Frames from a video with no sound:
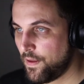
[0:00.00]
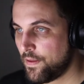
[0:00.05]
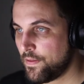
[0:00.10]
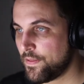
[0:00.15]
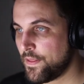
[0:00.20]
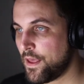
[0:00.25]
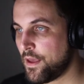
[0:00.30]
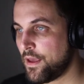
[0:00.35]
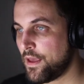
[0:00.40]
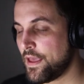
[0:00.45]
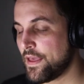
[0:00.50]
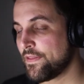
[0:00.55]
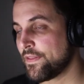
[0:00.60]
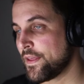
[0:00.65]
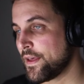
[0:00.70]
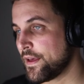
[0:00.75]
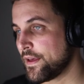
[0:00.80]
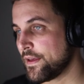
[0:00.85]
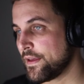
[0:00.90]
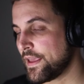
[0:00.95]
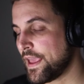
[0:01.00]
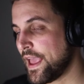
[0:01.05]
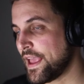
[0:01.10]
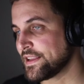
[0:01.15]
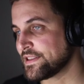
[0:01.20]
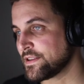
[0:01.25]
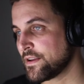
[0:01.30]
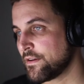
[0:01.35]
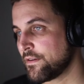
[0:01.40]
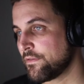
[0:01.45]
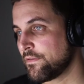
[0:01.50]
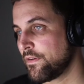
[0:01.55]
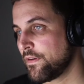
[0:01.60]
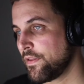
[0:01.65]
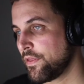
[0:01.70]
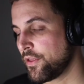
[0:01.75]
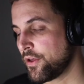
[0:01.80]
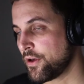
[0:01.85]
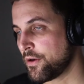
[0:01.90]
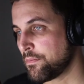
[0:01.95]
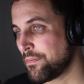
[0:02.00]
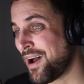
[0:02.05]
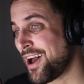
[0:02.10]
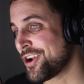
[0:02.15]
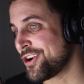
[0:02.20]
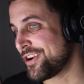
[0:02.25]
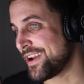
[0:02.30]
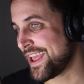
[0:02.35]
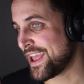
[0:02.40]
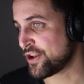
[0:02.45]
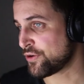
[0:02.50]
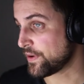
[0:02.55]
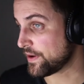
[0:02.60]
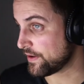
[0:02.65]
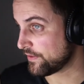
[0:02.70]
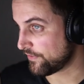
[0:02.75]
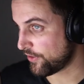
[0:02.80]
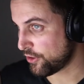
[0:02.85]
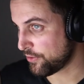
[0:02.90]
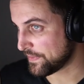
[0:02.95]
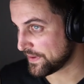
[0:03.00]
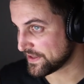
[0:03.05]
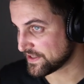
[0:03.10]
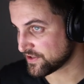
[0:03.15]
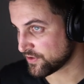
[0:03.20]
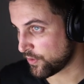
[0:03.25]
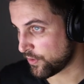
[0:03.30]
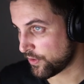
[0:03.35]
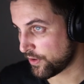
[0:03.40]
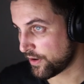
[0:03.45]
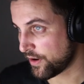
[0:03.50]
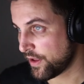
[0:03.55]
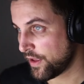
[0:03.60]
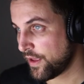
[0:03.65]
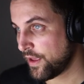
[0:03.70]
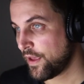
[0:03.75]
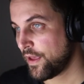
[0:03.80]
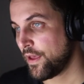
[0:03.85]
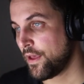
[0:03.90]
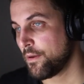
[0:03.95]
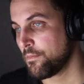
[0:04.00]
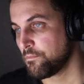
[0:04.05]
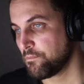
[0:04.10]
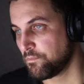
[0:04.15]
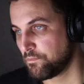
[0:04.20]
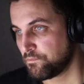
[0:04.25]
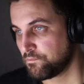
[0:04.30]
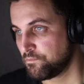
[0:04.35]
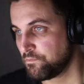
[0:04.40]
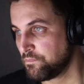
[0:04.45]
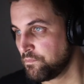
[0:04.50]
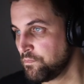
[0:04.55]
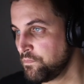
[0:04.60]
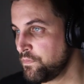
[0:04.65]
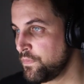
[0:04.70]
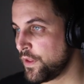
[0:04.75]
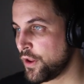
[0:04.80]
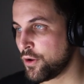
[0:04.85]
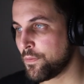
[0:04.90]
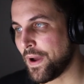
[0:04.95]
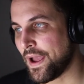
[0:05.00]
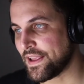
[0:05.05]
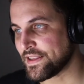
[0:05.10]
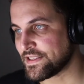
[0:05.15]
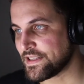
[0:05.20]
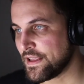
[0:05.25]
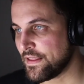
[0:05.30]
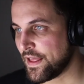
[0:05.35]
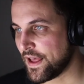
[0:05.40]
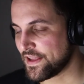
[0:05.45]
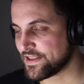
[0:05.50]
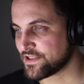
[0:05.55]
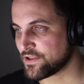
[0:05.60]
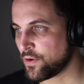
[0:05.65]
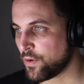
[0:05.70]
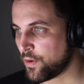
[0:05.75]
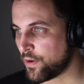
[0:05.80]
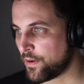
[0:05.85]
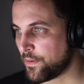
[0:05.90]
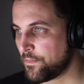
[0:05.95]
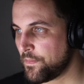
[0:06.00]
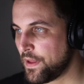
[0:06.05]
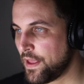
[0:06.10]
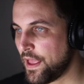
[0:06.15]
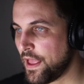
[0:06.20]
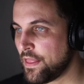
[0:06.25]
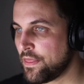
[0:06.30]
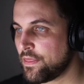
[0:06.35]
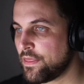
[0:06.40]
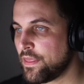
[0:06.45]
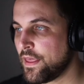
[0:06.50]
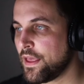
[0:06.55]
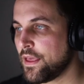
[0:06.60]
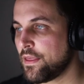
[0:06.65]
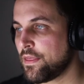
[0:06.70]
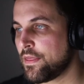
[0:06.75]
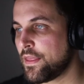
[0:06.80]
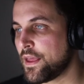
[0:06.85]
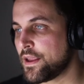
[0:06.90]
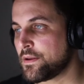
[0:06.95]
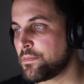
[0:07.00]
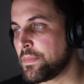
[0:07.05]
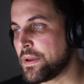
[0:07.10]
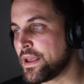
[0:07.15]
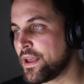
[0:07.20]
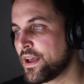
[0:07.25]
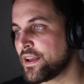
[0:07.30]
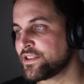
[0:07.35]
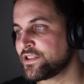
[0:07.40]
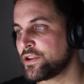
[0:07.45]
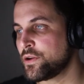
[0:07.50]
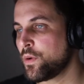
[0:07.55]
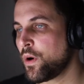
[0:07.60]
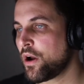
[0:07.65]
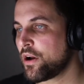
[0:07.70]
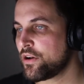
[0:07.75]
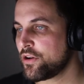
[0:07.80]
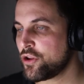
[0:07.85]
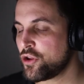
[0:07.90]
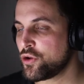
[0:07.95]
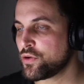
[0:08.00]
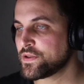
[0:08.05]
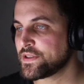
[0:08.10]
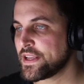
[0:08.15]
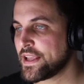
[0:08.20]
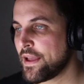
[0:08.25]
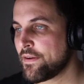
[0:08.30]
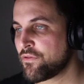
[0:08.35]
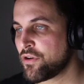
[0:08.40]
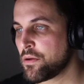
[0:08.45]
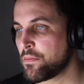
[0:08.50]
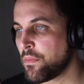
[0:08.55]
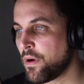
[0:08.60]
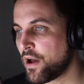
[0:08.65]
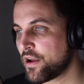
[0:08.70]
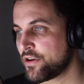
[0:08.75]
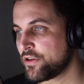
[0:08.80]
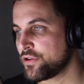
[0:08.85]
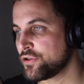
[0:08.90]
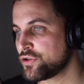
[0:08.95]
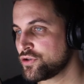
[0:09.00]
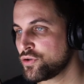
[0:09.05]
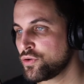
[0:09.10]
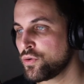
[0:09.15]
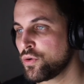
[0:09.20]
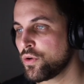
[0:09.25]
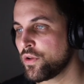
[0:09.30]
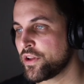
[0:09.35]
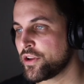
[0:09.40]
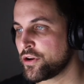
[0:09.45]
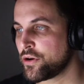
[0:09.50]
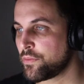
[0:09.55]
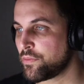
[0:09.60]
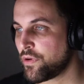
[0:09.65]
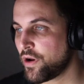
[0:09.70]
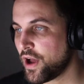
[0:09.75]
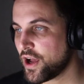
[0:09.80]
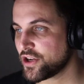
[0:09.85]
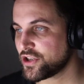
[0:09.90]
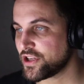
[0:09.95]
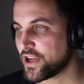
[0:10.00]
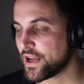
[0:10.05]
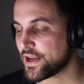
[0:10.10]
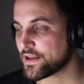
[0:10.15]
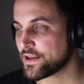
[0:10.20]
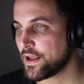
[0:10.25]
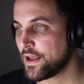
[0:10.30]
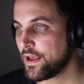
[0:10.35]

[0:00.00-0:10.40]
They, in the case of the modern Android development score, you might see that score and think that because you aren't using every modern tool in your project,